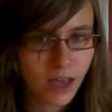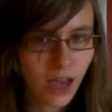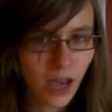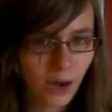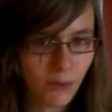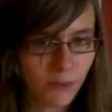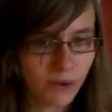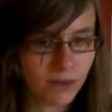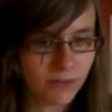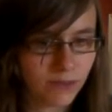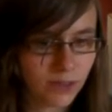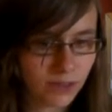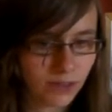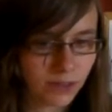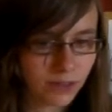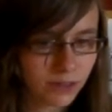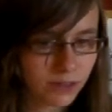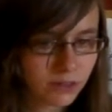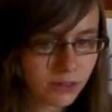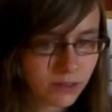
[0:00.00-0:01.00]

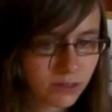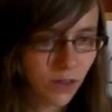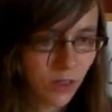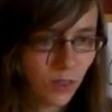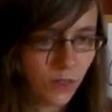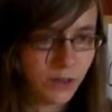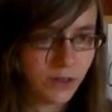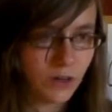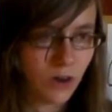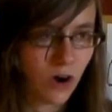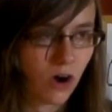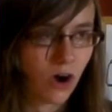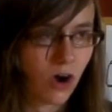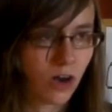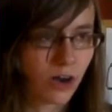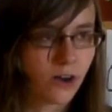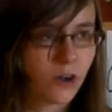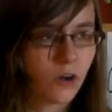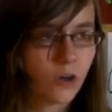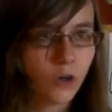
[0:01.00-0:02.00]
However, the
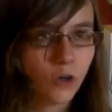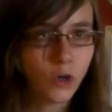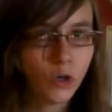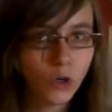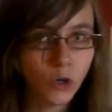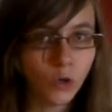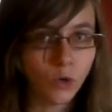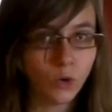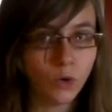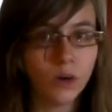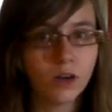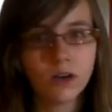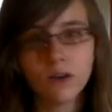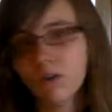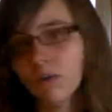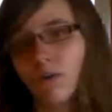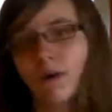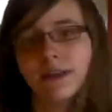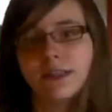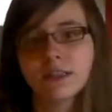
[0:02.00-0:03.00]
dog who
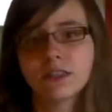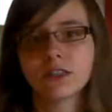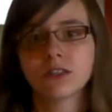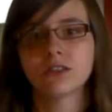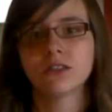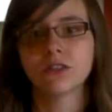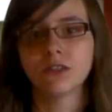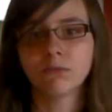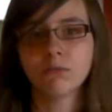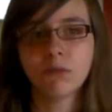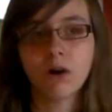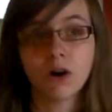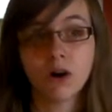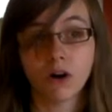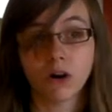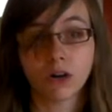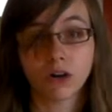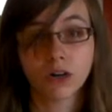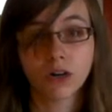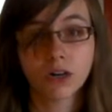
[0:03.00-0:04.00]
went to the
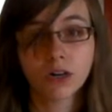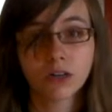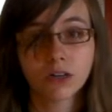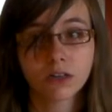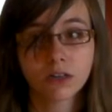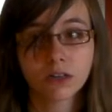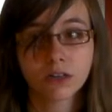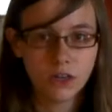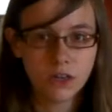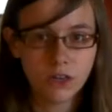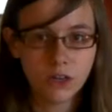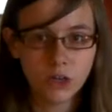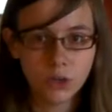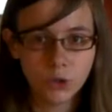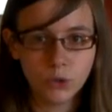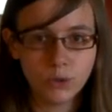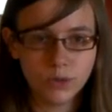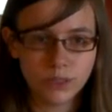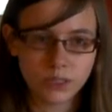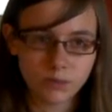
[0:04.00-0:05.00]
park,
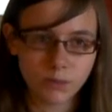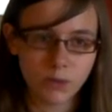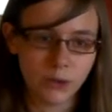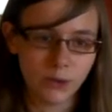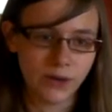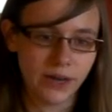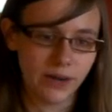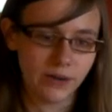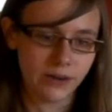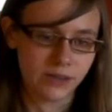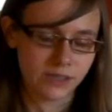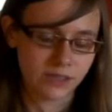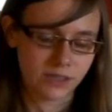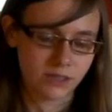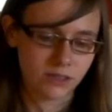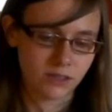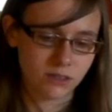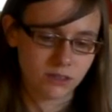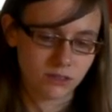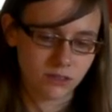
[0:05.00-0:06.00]
who is a pronoun,
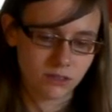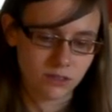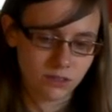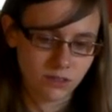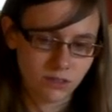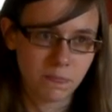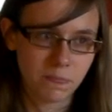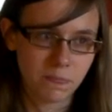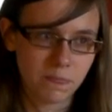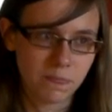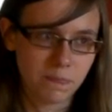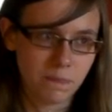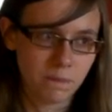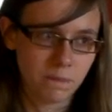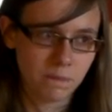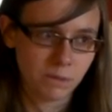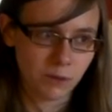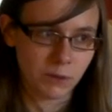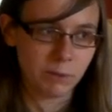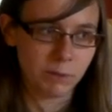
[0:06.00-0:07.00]
it's
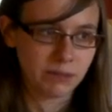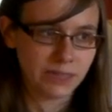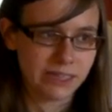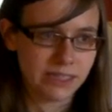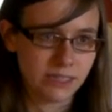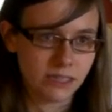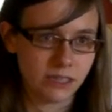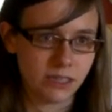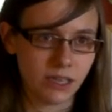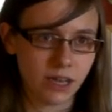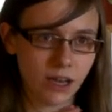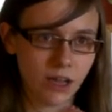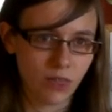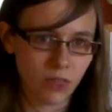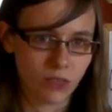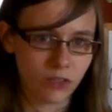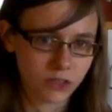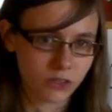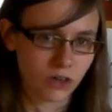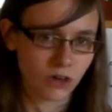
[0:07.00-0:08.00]
replacing
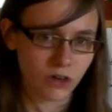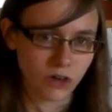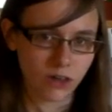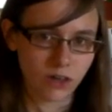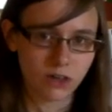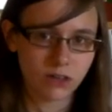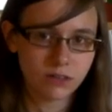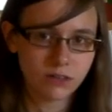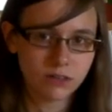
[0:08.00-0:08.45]
the dog.